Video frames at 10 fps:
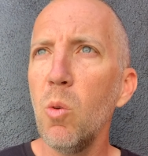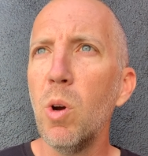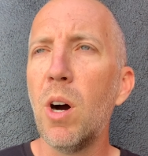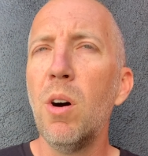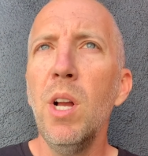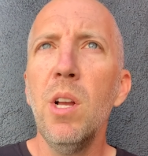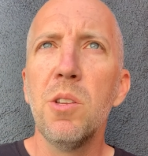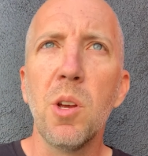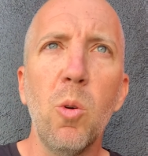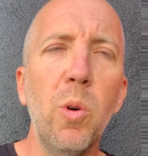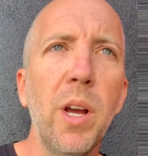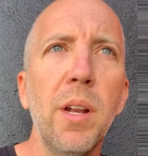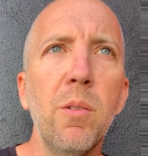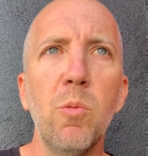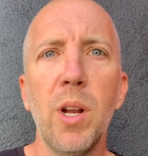Well, so
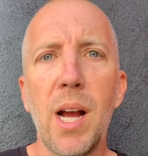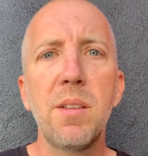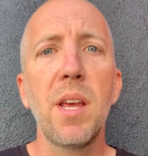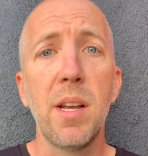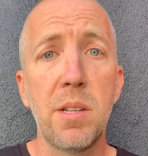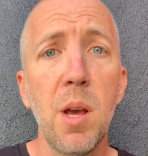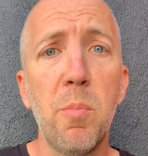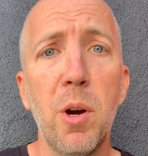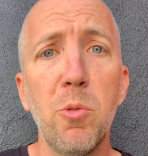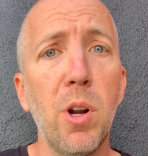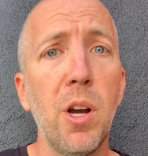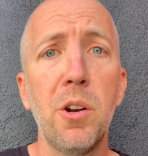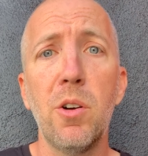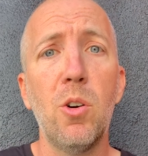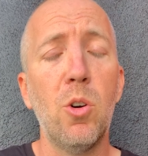when I say a tempo
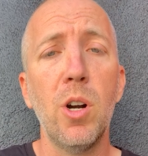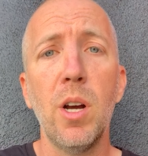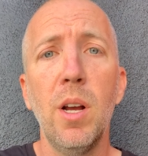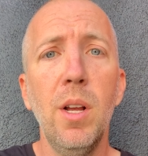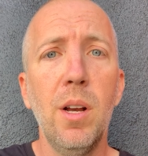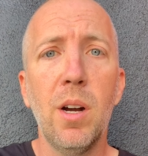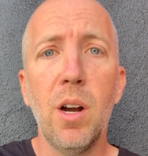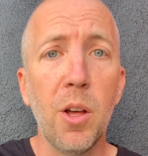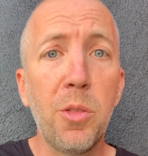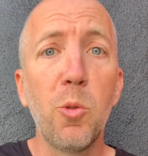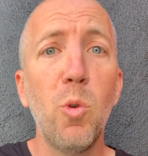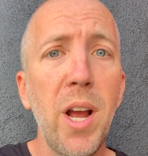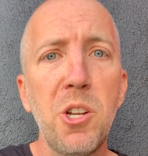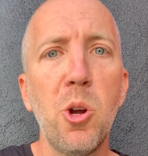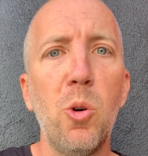run or a
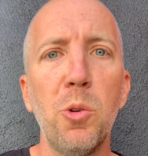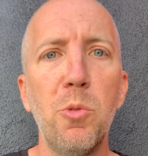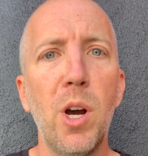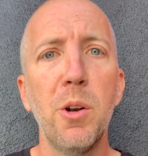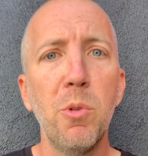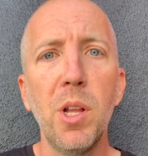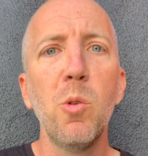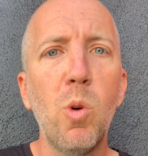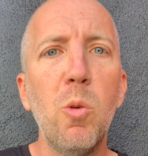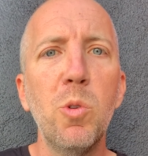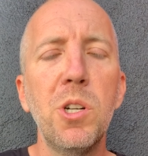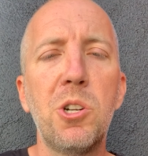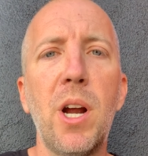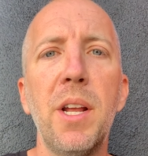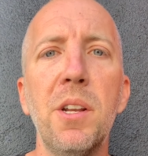threshold run, really what we're
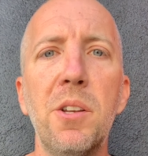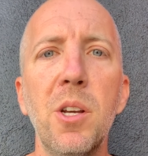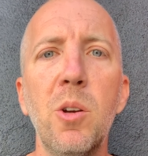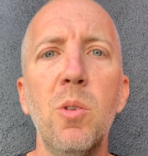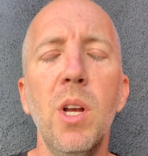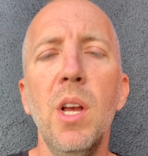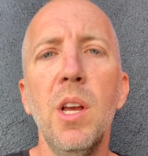trying to do